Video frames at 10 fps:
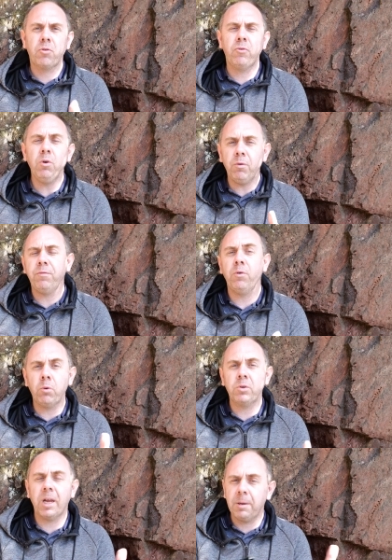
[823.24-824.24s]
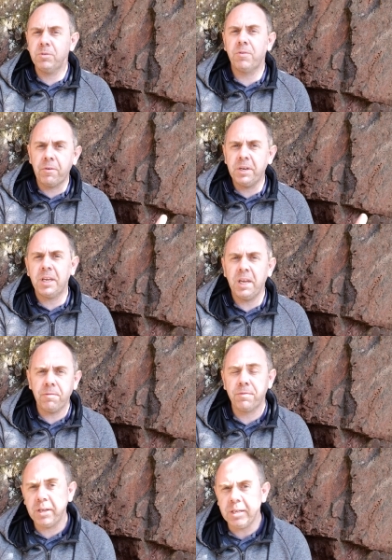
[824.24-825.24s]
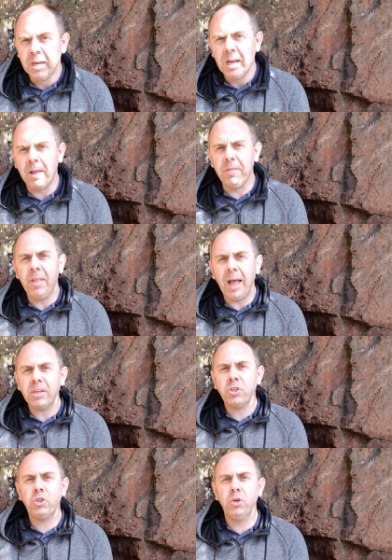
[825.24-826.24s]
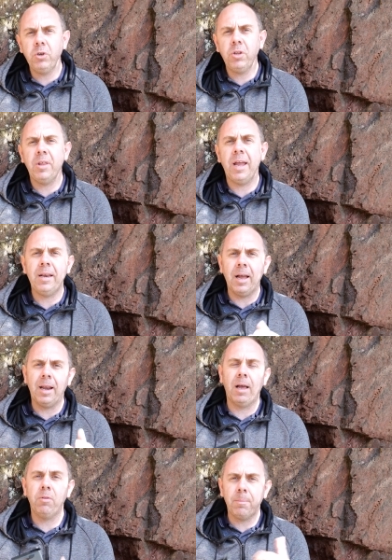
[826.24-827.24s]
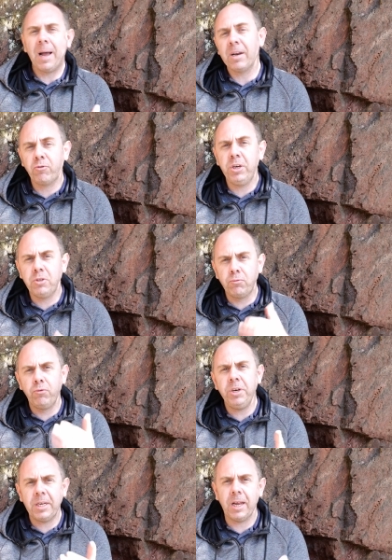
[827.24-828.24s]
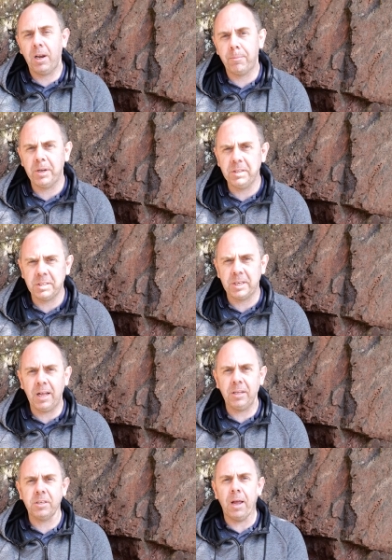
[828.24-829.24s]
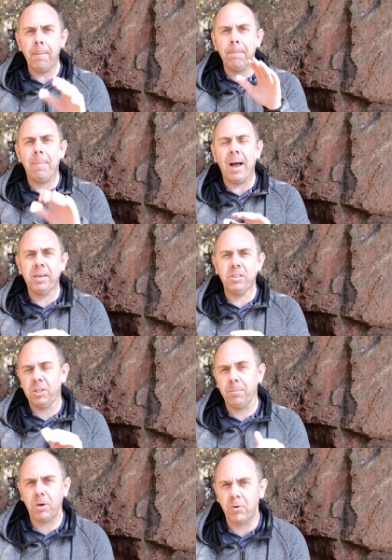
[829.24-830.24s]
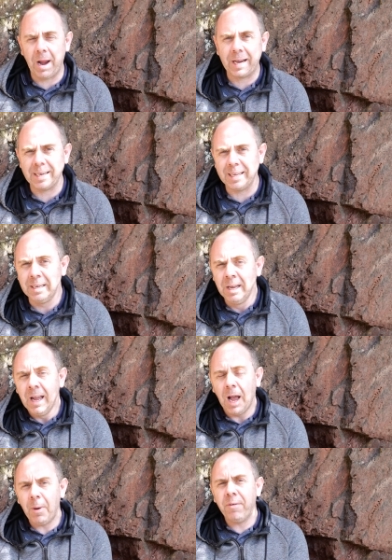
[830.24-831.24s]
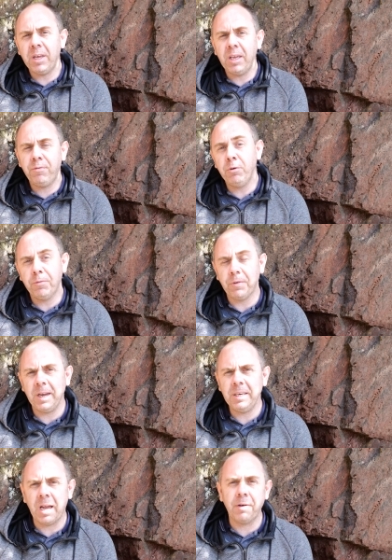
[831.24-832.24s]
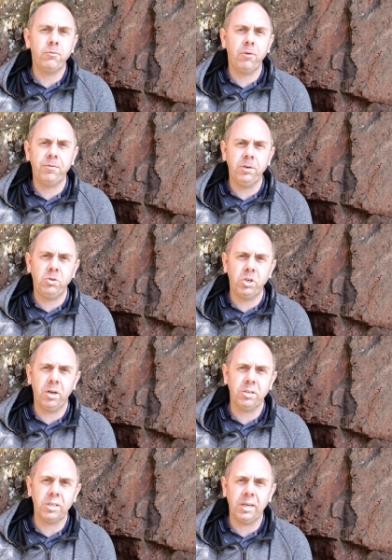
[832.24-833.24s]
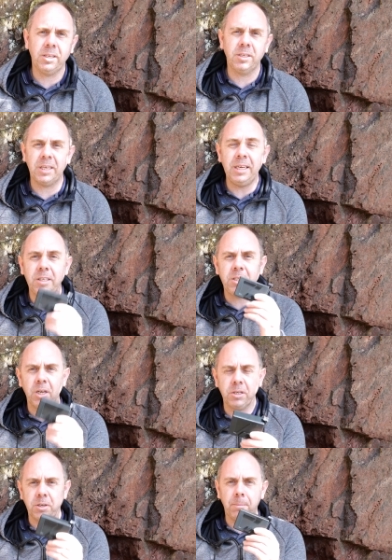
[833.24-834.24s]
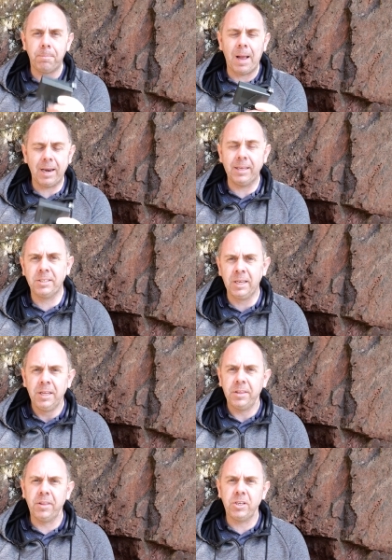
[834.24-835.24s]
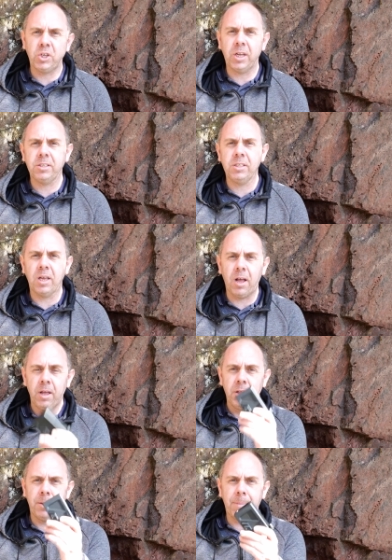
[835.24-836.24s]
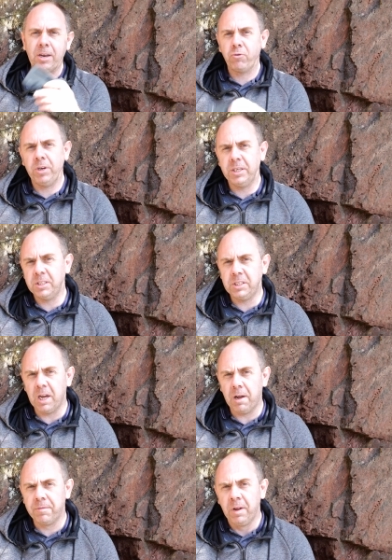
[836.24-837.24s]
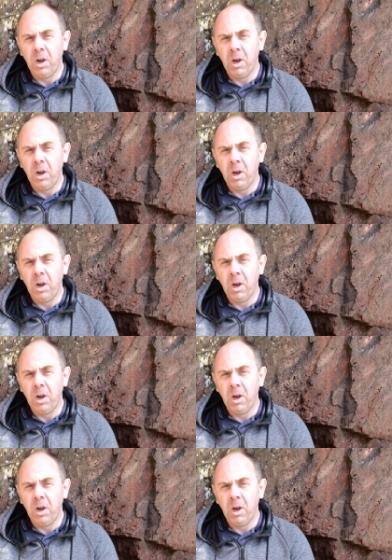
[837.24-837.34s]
three or four times very carefully and that should then allow the battery to recalibrate the cells and balance them correctly. However, if you find after a few charge cycles it doesn't balance, then the chances are the battery is duff.